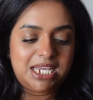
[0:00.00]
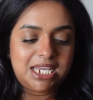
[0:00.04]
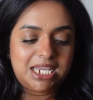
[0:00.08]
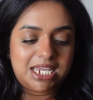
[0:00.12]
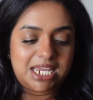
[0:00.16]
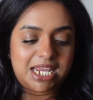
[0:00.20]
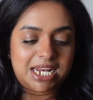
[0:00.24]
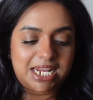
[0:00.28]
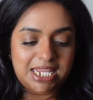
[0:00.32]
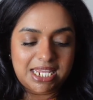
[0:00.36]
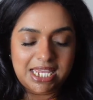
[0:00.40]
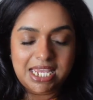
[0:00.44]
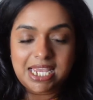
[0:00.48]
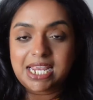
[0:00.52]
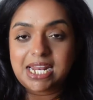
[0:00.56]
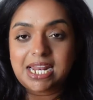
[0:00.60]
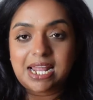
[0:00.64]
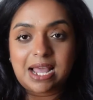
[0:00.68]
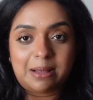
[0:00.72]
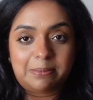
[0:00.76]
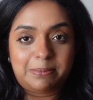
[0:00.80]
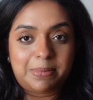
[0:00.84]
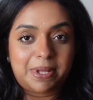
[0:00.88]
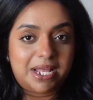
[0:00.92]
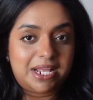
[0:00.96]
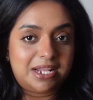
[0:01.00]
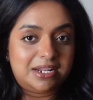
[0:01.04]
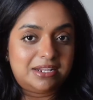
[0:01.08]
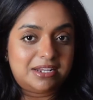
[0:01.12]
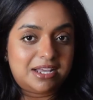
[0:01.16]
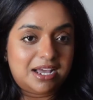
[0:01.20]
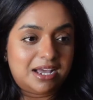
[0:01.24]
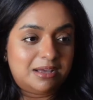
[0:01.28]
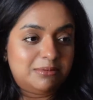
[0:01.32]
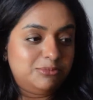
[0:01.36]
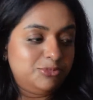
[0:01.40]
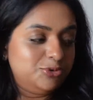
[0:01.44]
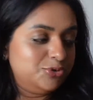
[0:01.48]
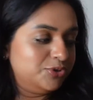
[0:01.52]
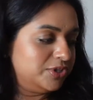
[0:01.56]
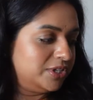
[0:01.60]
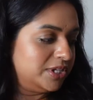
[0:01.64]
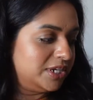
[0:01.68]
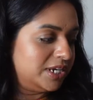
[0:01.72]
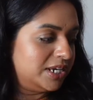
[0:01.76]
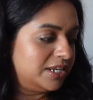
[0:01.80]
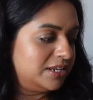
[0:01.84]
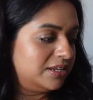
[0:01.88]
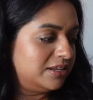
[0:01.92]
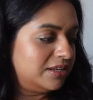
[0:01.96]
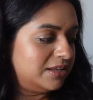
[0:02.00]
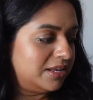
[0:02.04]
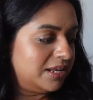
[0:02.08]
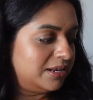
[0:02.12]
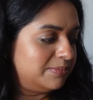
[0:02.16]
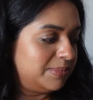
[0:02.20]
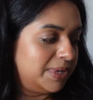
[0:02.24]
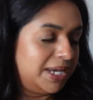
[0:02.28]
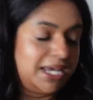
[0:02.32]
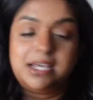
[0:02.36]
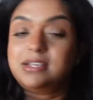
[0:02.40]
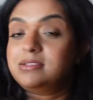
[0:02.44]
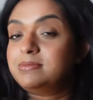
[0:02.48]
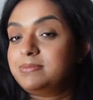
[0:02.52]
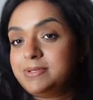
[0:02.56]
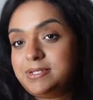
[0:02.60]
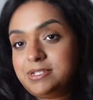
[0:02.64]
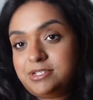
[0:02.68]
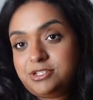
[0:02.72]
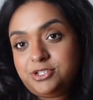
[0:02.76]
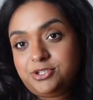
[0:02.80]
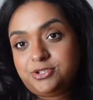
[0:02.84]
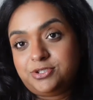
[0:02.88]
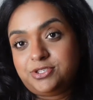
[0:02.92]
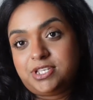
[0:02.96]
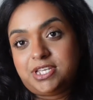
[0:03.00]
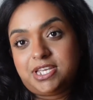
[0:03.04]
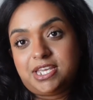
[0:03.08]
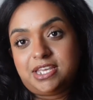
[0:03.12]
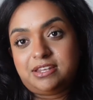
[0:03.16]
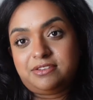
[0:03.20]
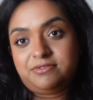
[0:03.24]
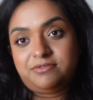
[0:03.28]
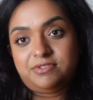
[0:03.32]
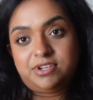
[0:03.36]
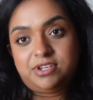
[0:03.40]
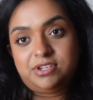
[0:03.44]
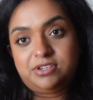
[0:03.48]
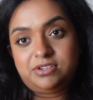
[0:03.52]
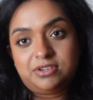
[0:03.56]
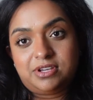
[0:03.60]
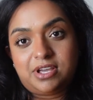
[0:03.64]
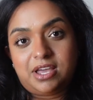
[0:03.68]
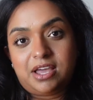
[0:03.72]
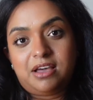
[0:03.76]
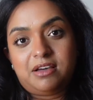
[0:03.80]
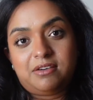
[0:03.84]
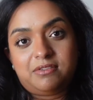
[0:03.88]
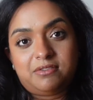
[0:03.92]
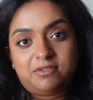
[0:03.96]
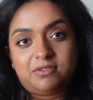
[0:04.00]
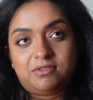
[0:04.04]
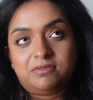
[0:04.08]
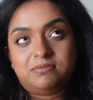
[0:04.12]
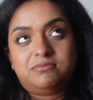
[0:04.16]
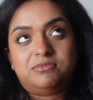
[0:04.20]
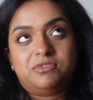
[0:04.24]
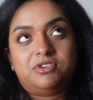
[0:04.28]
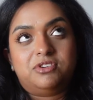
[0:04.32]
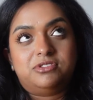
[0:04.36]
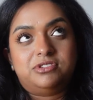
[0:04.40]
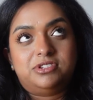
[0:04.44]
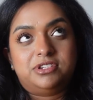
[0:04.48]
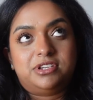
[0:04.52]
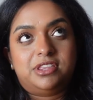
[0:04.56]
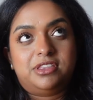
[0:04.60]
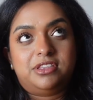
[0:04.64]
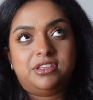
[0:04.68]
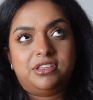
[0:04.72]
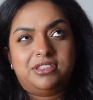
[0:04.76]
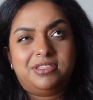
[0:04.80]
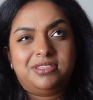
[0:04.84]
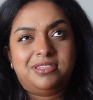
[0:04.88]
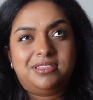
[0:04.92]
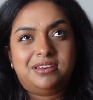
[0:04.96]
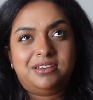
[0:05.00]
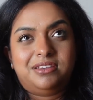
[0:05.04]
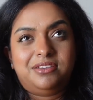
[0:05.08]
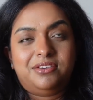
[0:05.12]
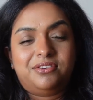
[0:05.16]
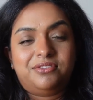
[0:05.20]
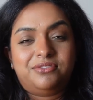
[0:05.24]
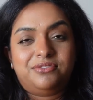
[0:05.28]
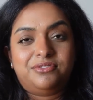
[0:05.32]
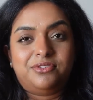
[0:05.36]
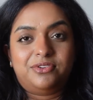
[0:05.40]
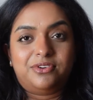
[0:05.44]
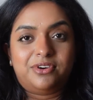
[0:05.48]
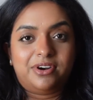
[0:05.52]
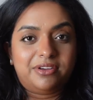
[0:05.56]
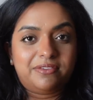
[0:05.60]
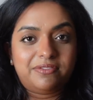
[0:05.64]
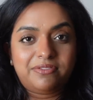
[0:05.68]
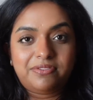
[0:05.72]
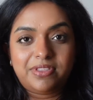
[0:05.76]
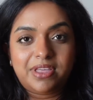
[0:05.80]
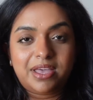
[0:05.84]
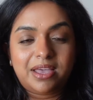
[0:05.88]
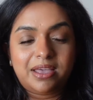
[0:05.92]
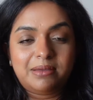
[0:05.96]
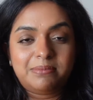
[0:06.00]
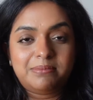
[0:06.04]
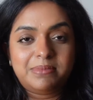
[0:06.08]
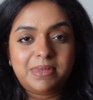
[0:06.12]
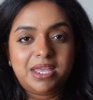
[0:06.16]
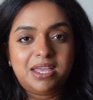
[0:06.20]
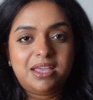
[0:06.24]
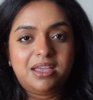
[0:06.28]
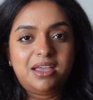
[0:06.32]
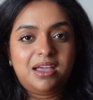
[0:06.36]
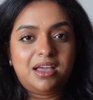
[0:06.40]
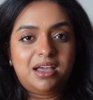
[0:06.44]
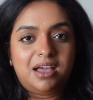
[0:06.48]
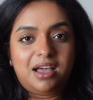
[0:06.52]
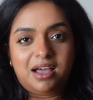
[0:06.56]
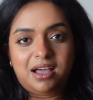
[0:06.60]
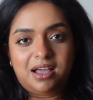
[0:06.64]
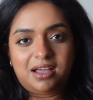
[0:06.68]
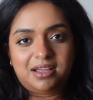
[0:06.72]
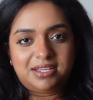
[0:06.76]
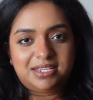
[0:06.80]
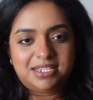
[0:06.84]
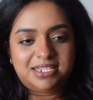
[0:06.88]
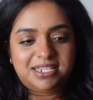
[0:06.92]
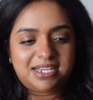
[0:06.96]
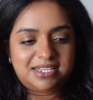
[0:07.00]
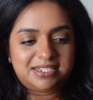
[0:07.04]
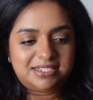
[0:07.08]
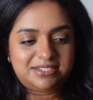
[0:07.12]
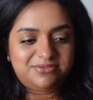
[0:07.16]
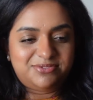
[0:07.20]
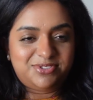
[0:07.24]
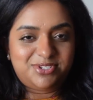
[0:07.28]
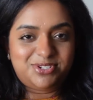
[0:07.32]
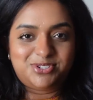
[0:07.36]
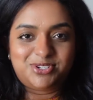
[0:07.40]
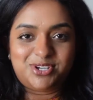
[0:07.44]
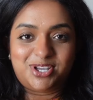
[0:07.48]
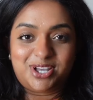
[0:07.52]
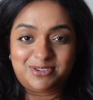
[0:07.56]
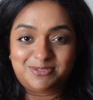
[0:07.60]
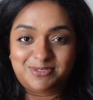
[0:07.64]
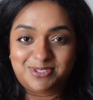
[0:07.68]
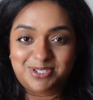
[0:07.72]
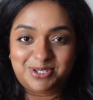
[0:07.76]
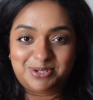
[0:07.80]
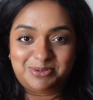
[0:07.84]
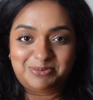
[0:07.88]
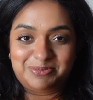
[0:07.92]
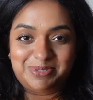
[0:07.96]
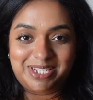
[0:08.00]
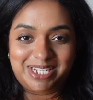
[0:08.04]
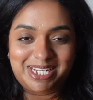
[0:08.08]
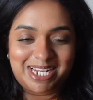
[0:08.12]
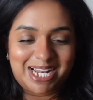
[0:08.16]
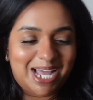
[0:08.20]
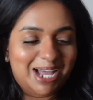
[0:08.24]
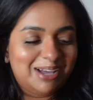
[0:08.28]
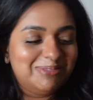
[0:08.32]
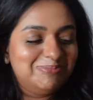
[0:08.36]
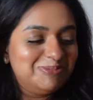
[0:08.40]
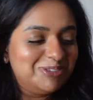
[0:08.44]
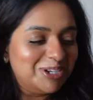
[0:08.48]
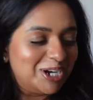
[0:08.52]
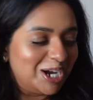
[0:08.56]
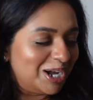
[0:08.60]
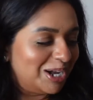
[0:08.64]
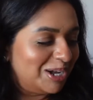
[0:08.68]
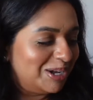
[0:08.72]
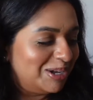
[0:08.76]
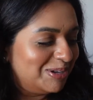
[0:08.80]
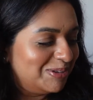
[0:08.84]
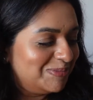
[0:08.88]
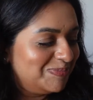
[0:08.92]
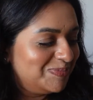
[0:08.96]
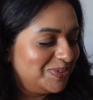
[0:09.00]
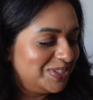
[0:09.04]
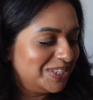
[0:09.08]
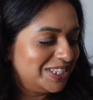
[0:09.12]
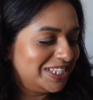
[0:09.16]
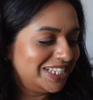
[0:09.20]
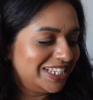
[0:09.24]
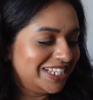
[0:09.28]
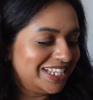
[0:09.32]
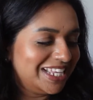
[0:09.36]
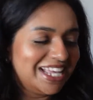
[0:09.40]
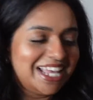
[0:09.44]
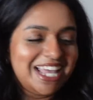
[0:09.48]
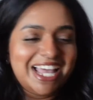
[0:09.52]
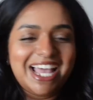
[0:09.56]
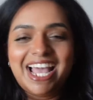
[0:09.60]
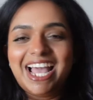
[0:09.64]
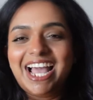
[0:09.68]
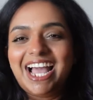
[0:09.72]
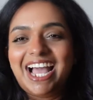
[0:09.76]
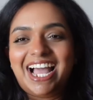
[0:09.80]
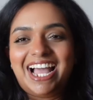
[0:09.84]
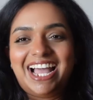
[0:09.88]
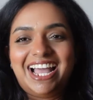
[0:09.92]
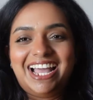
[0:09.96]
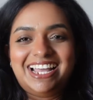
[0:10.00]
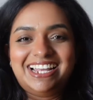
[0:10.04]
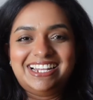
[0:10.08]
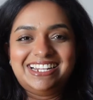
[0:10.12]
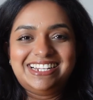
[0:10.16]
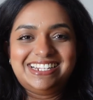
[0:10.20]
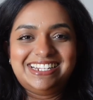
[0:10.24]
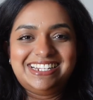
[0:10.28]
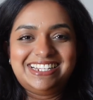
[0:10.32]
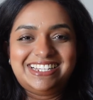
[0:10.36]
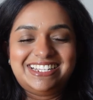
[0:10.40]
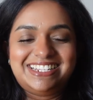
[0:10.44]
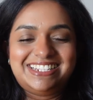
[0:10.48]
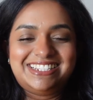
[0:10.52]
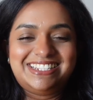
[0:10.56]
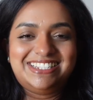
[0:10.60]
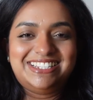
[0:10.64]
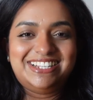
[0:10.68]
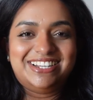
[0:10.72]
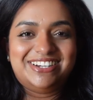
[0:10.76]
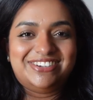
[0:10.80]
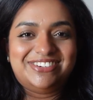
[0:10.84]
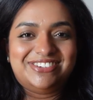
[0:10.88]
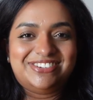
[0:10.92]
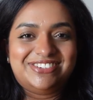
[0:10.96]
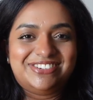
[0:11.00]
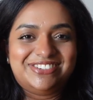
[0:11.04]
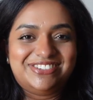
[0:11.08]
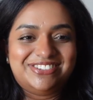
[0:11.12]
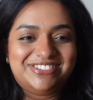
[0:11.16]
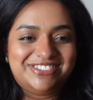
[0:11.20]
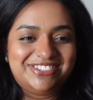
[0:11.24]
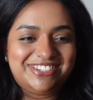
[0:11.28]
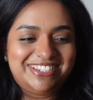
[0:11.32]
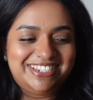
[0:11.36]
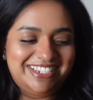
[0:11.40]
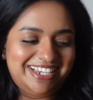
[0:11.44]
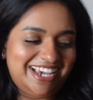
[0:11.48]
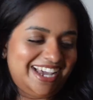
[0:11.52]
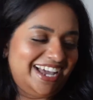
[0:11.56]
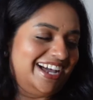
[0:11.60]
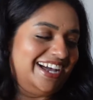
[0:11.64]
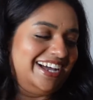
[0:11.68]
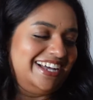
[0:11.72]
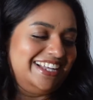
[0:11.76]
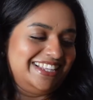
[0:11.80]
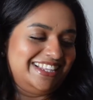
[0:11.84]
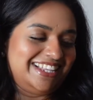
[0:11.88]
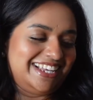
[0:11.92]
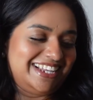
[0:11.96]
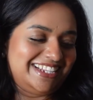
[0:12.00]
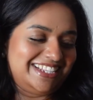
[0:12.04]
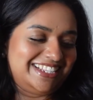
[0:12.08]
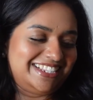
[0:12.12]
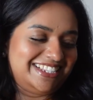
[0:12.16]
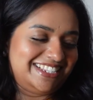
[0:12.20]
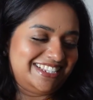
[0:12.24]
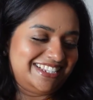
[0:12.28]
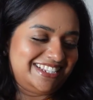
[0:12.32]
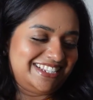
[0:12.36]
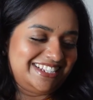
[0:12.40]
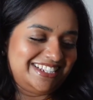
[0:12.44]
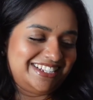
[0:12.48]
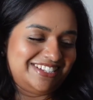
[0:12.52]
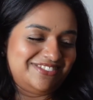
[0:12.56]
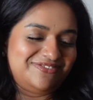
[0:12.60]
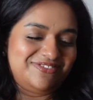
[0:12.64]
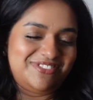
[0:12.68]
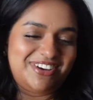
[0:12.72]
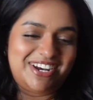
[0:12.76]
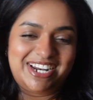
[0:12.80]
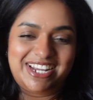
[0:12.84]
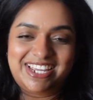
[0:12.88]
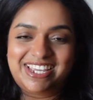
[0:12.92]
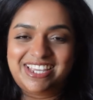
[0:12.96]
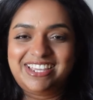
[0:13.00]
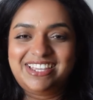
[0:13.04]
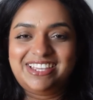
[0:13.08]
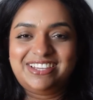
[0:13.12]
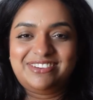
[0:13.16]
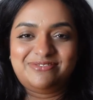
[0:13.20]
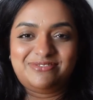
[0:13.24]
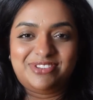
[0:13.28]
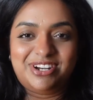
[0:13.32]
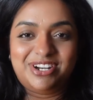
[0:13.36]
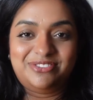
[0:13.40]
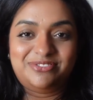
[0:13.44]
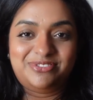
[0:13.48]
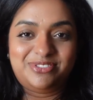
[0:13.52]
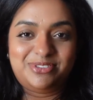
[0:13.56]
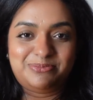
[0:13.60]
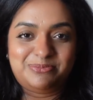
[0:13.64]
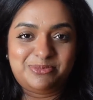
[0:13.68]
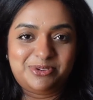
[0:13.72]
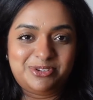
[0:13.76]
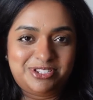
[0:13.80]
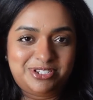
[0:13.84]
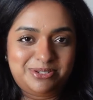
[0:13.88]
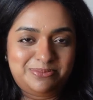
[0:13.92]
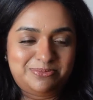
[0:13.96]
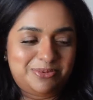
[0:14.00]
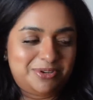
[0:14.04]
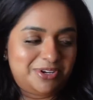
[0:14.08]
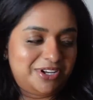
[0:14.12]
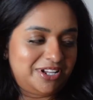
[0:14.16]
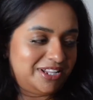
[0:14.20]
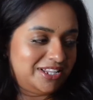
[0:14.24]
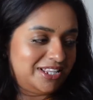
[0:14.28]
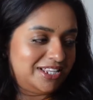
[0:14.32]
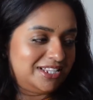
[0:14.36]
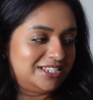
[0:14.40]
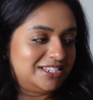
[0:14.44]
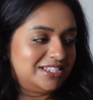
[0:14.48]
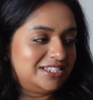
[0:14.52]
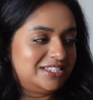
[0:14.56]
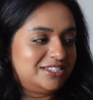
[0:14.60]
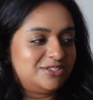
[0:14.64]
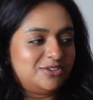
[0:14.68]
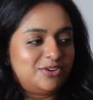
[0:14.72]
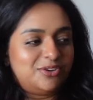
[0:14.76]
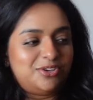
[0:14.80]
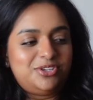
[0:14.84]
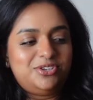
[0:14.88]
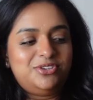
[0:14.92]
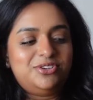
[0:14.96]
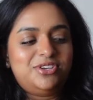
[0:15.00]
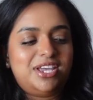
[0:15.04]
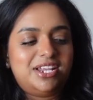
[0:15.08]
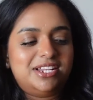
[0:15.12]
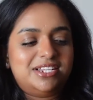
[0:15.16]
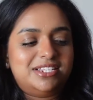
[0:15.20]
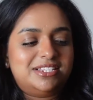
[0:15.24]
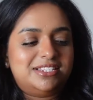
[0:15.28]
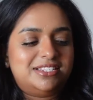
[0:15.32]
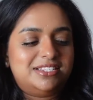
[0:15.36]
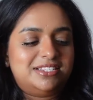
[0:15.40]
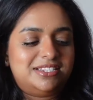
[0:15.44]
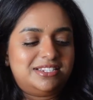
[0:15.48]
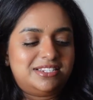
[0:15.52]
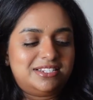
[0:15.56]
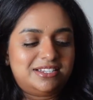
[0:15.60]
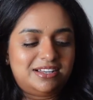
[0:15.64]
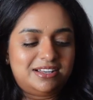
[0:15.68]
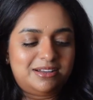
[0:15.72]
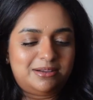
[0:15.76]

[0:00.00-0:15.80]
getting heat up. And I'm using it, and my husband is using it. We do have altogether 3 or 4 of them. Yes, we do have so many laptops. And so yeah, that's one of the most important things. So you can just